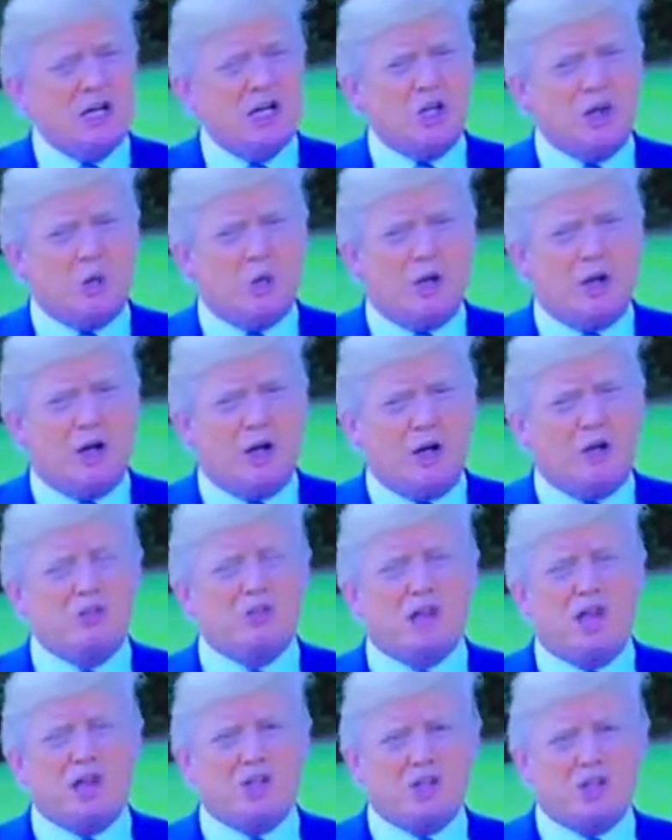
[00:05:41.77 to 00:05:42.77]
the way it
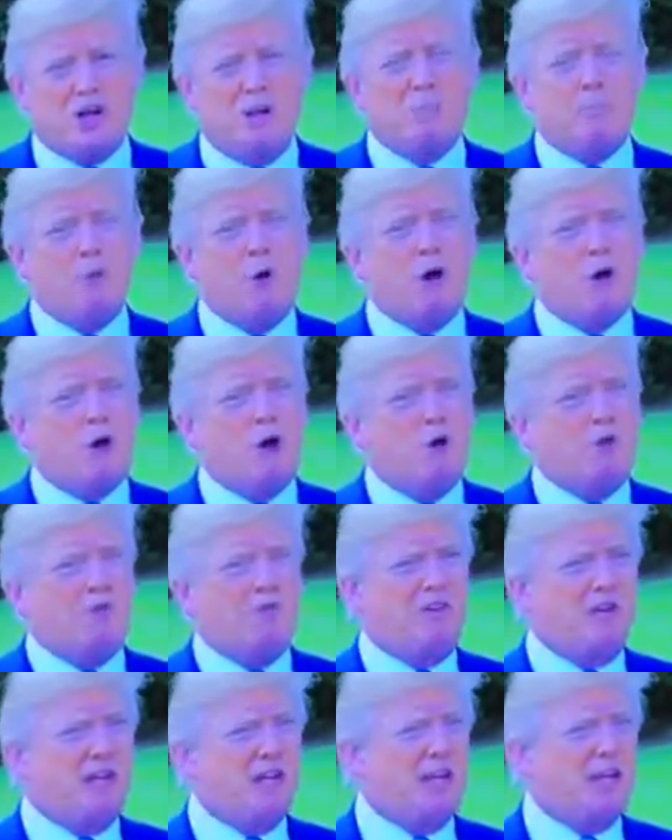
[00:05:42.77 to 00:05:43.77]
is. At some point,
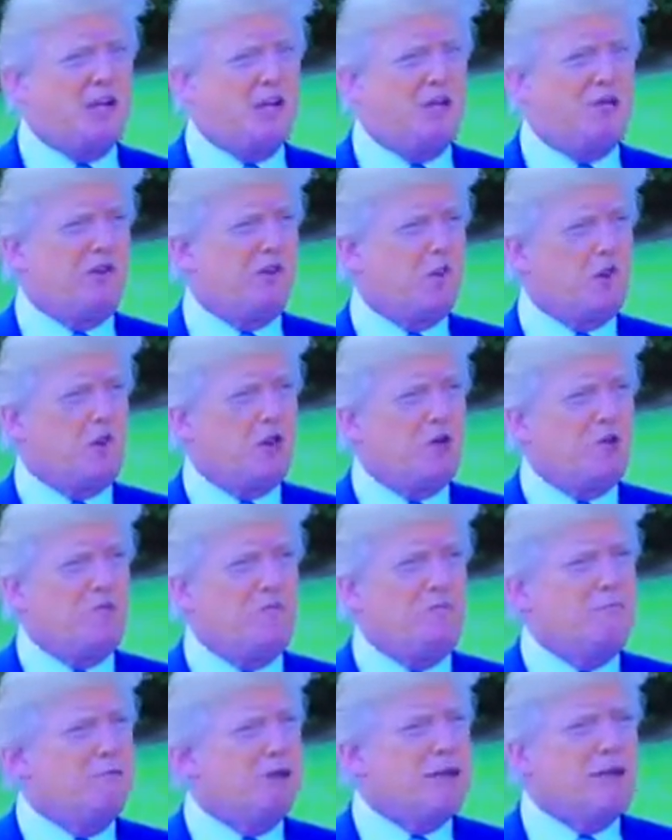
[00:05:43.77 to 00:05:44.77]
hopefully, a deal for the good of
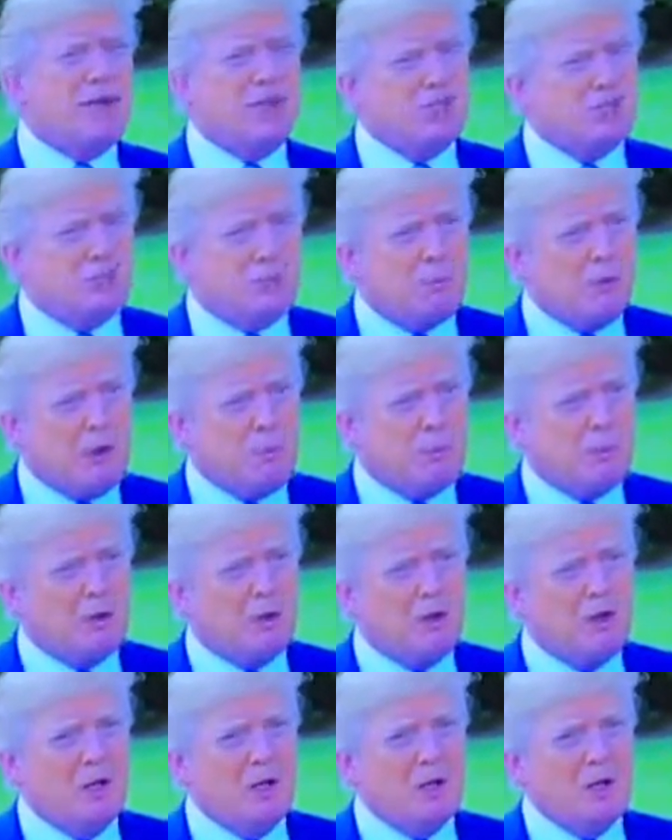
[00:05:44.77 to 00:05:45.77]
millions of
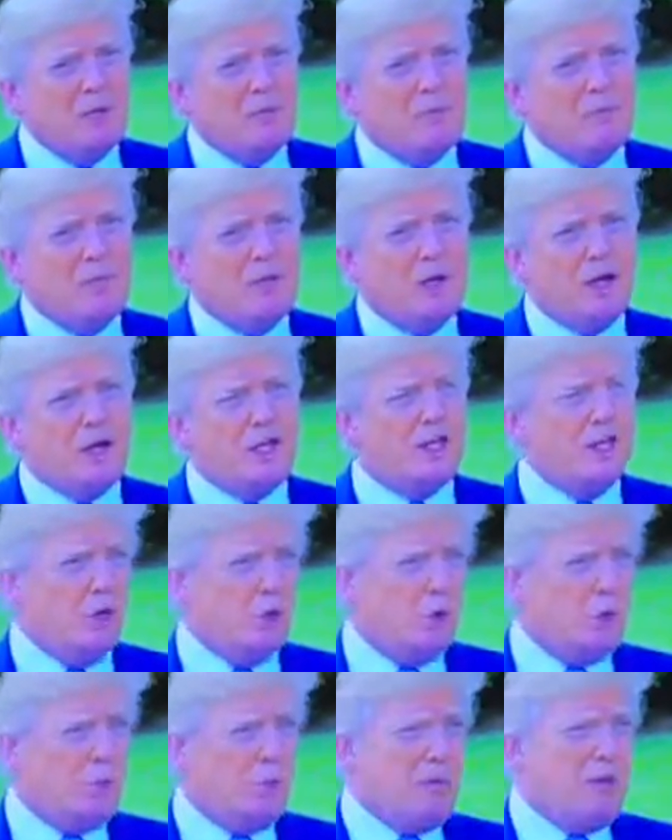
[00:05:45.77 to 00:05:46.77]
people, a deal
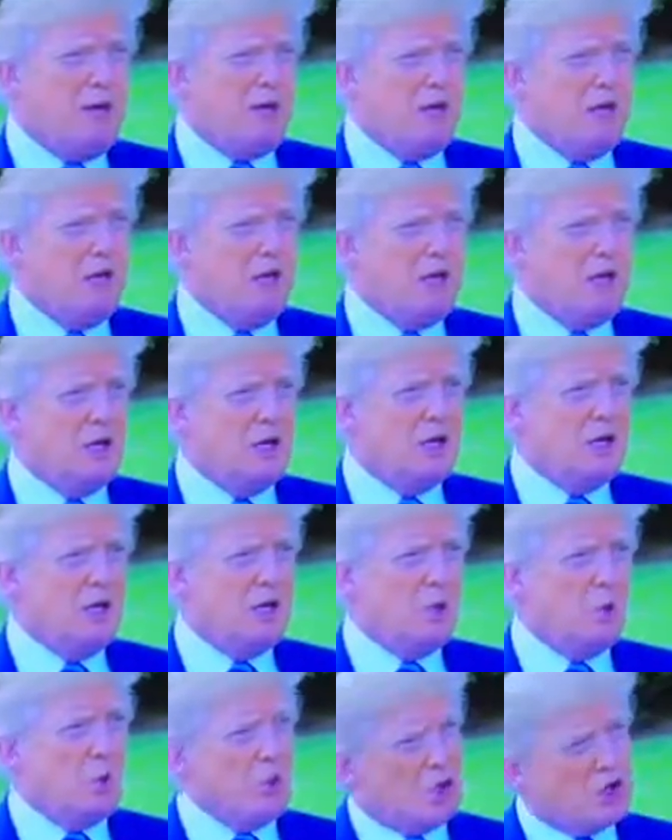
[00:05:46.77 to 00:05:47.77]
will be
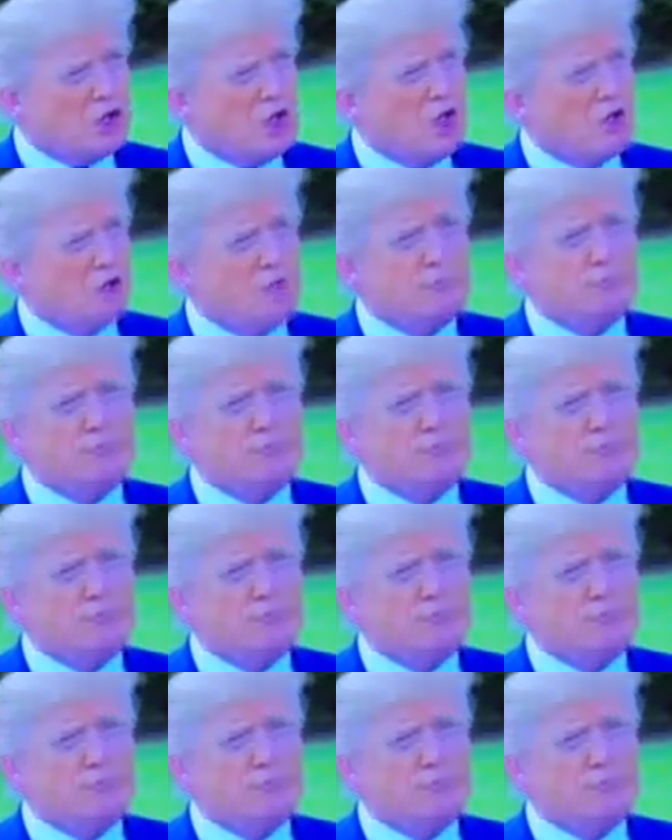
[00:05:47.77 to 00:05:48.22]
worked out.